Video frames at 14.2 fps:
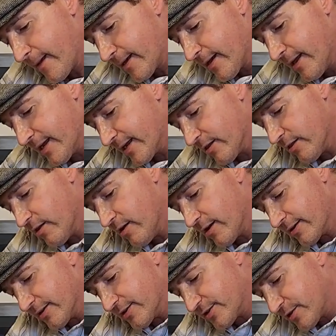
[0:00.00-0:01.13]
cutting
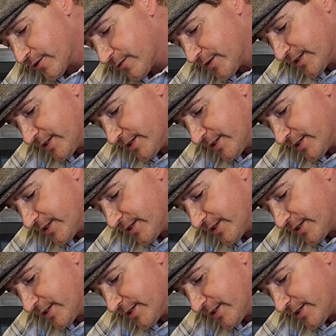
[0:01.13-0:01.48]
along the surface of